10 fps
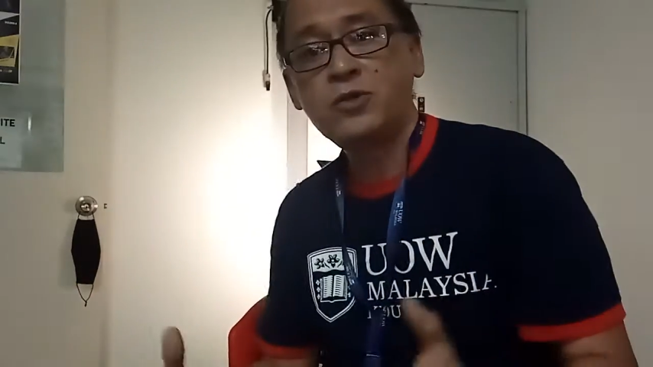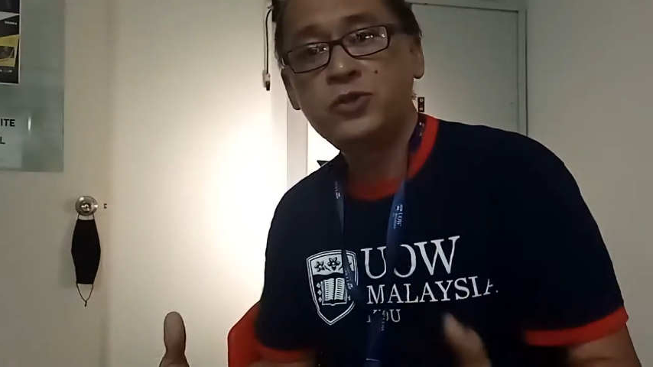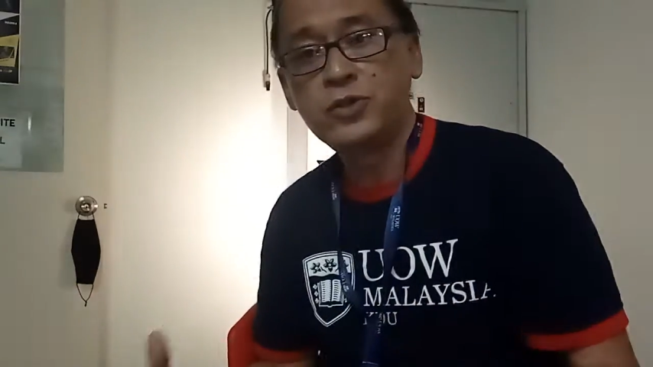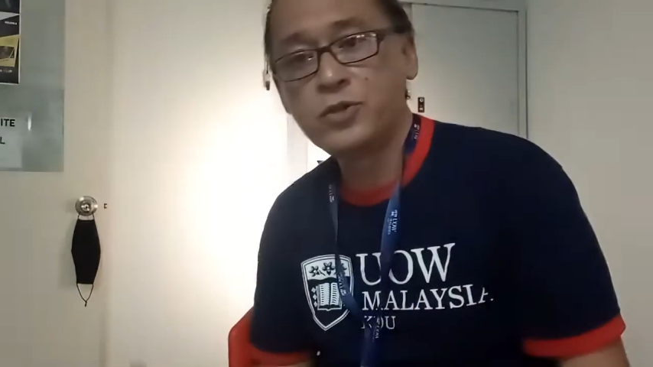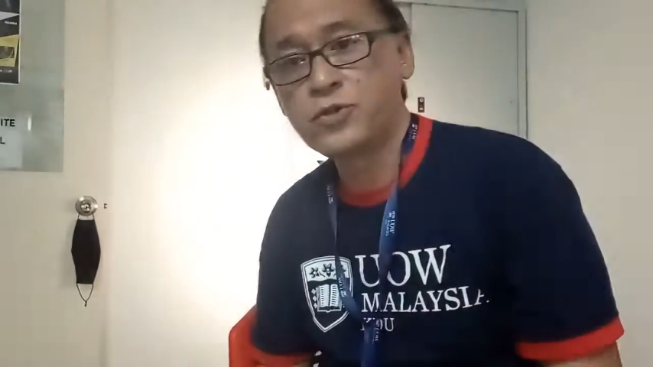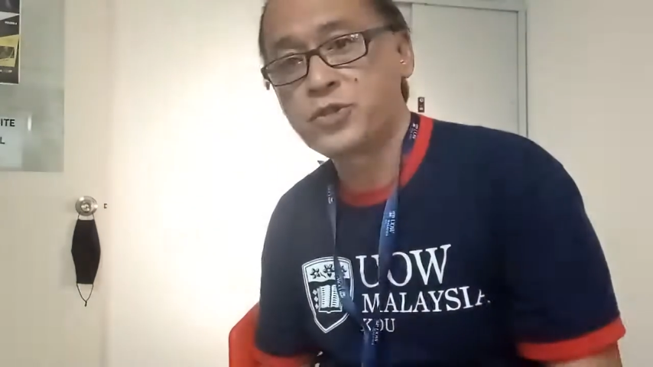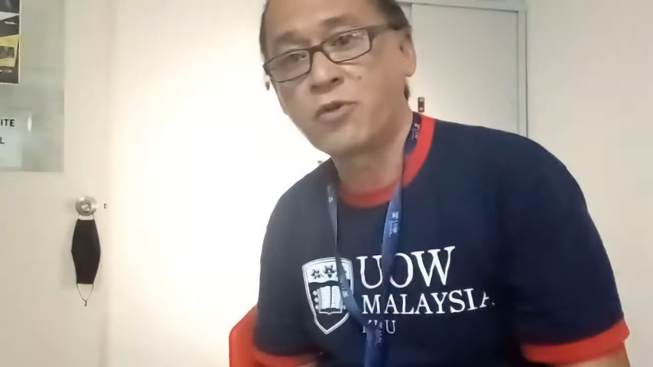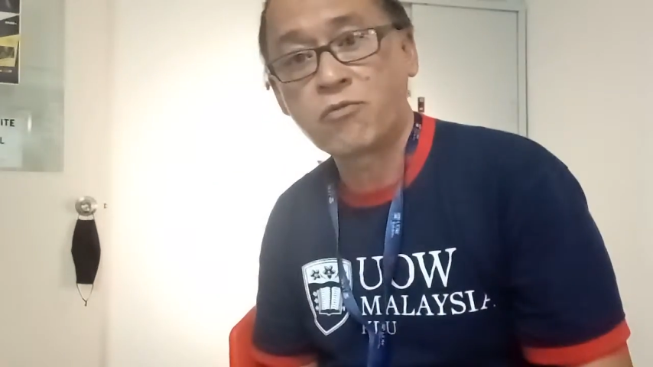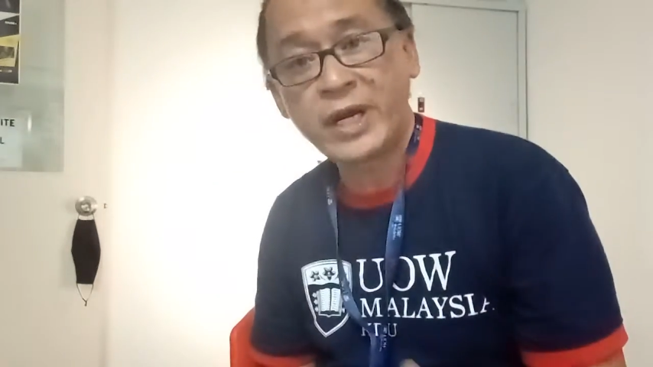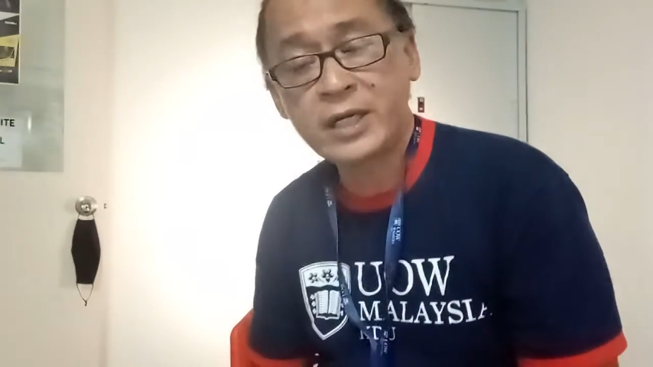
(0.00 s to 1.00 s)
to use the
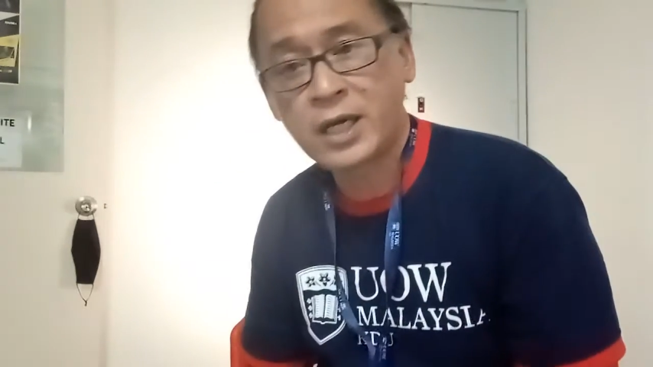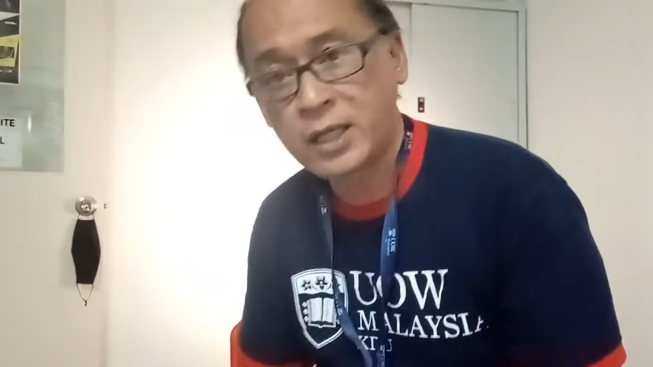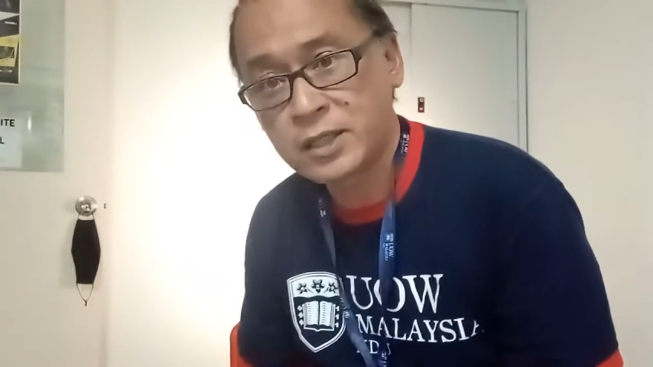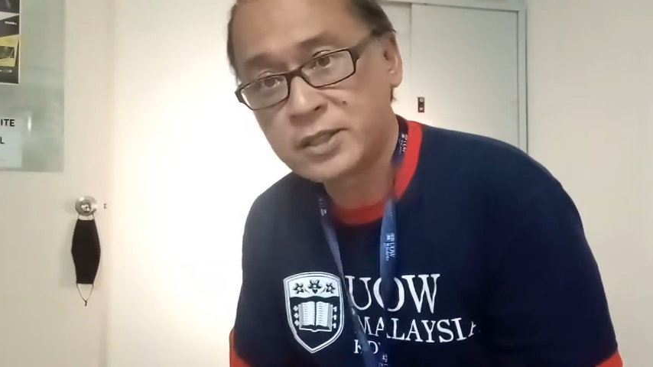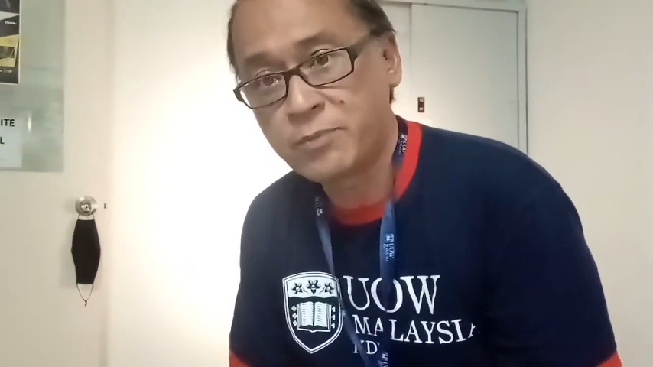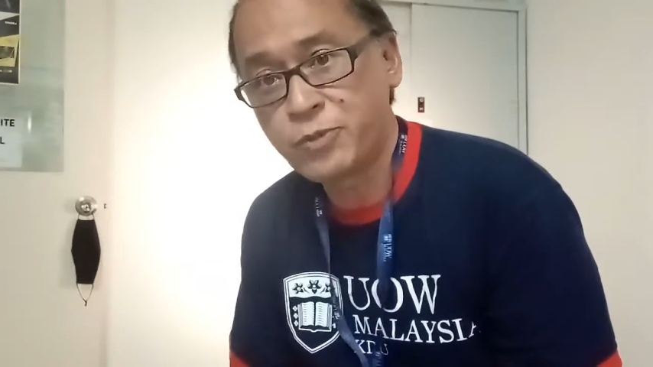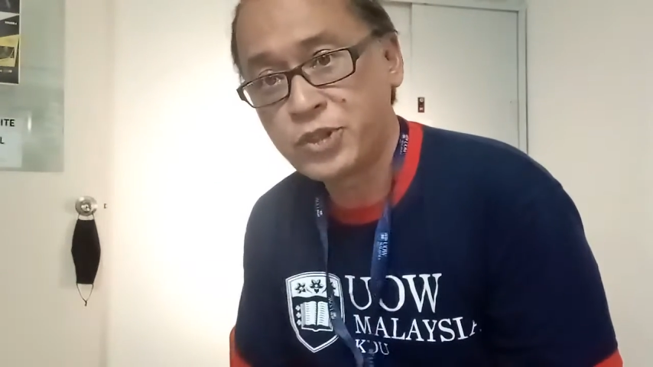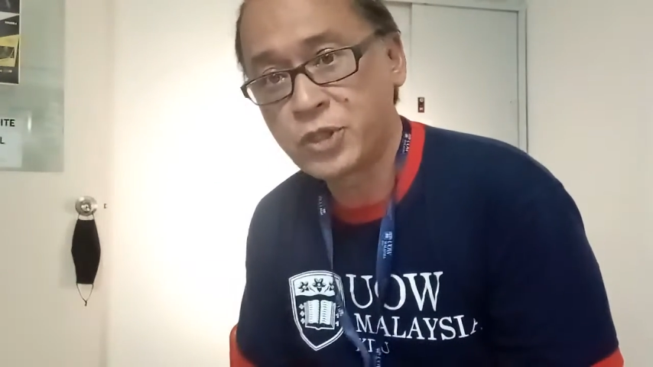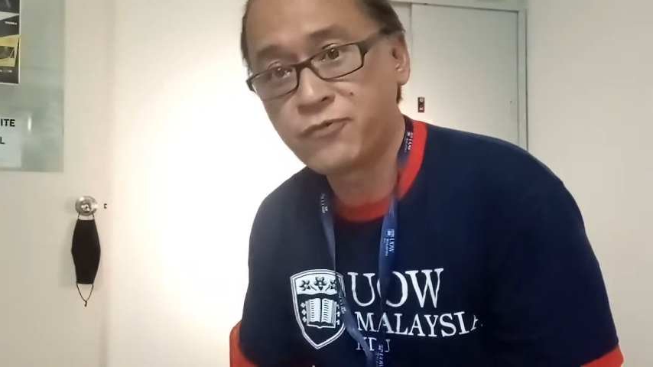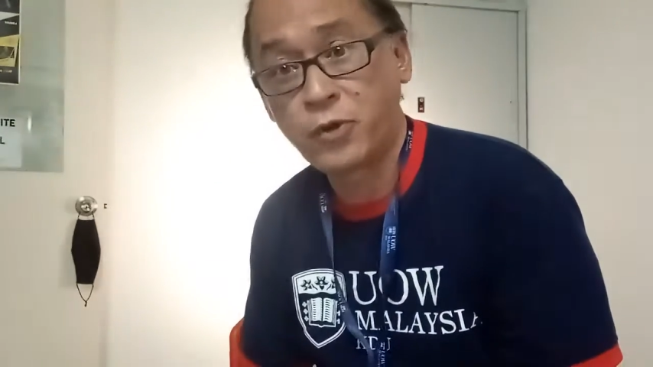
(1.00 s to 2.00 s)
right color temperature
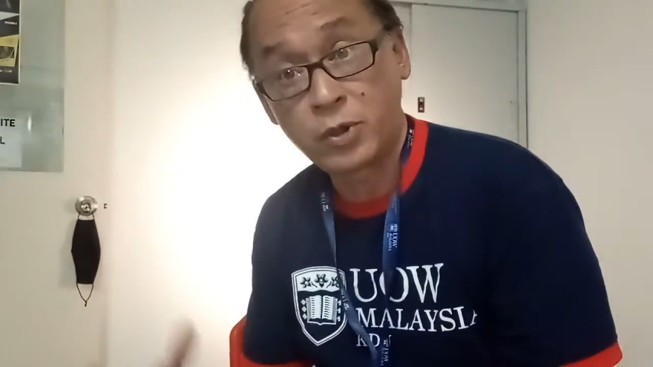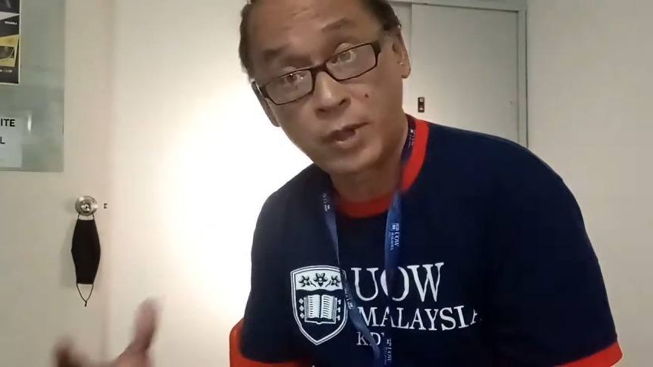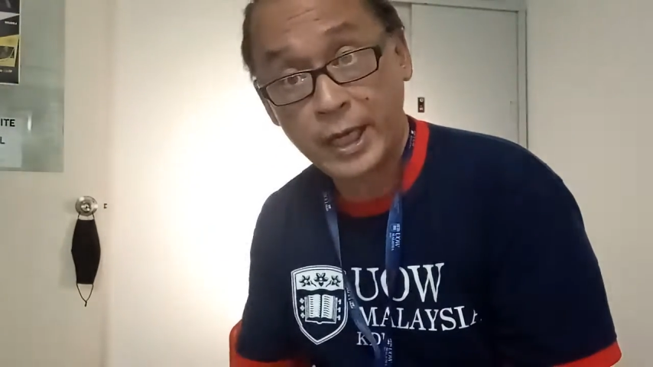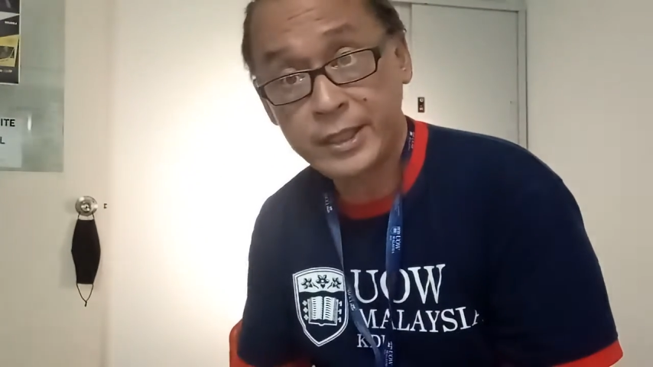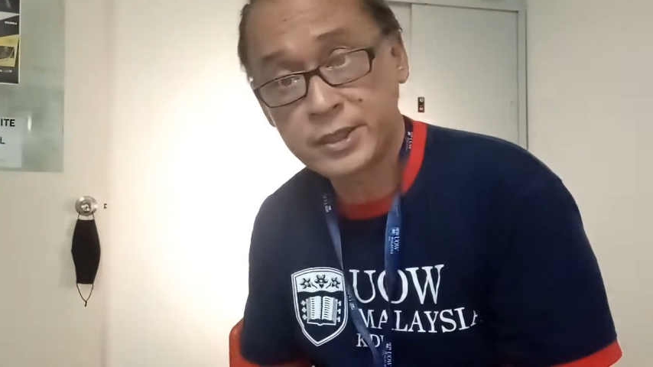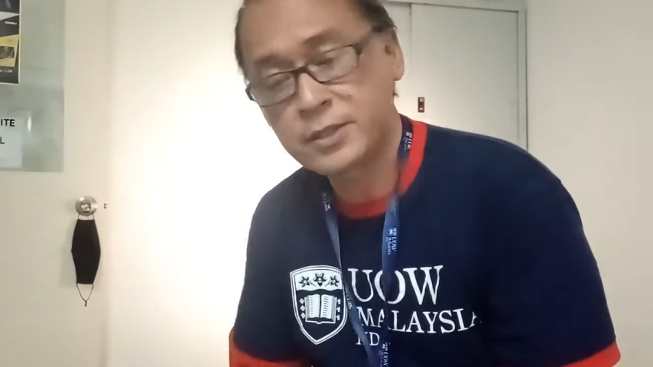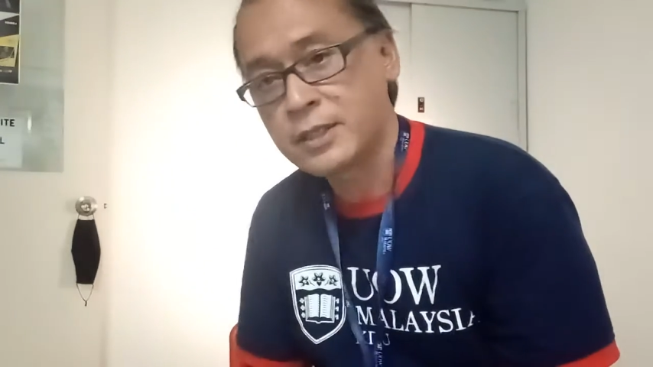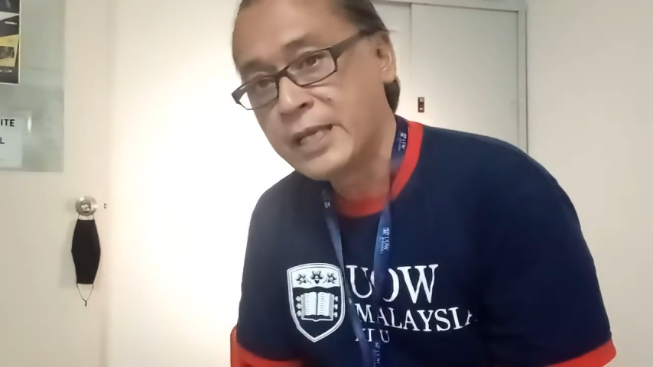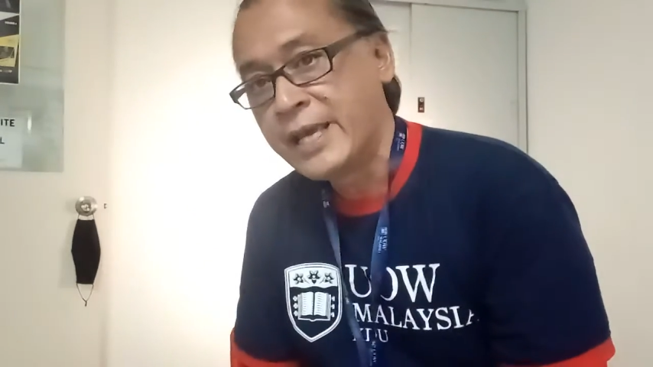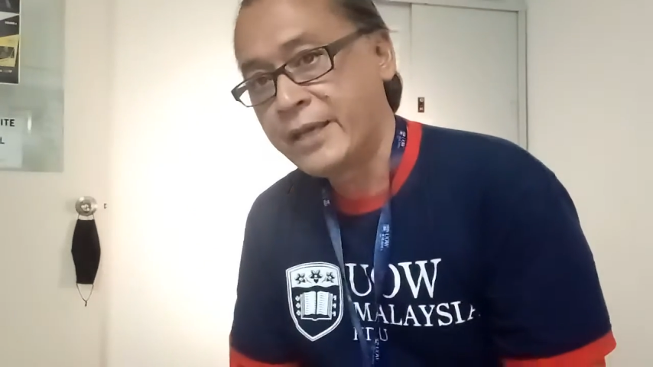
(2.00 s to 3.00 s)
for your lights
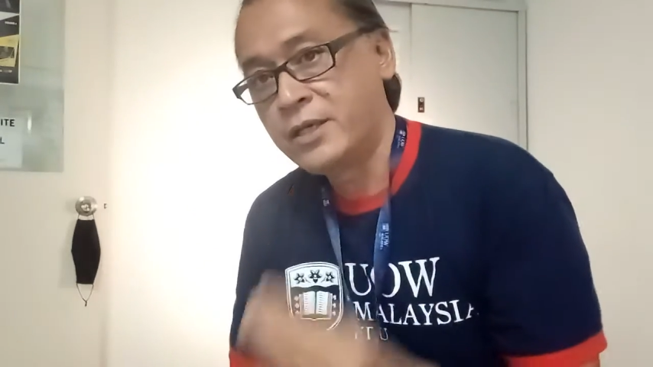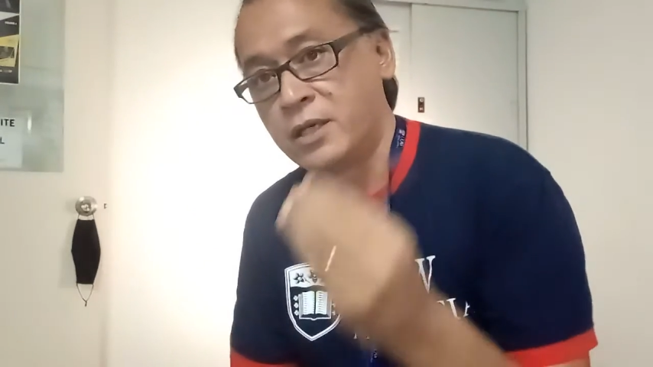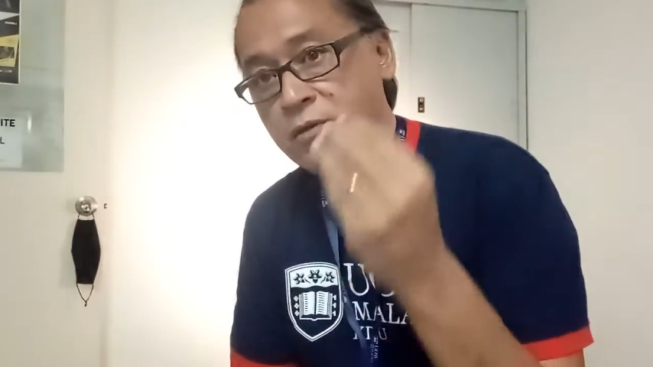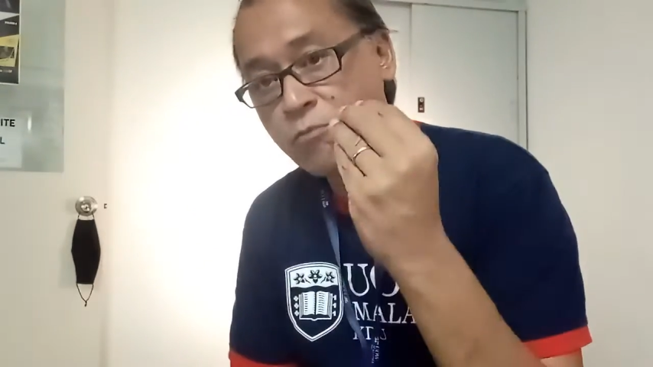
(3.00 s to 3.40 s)
and the